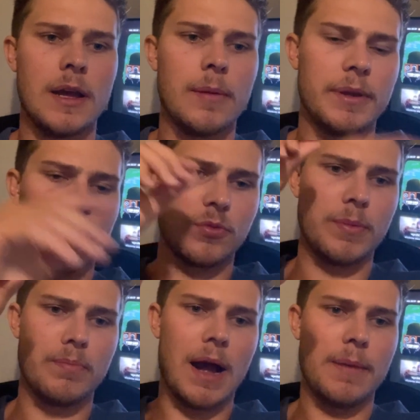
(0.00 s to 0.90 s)
yes, we
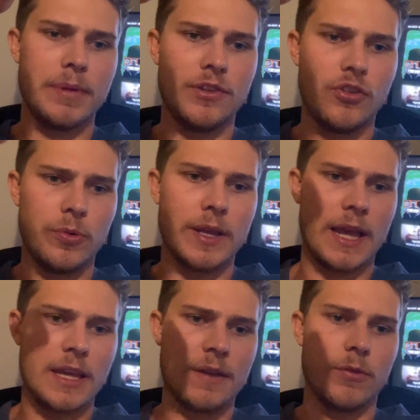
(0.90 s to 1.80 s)
might be doing
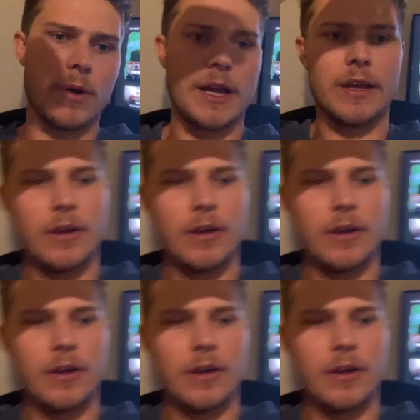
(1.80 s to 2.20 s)
a giveaway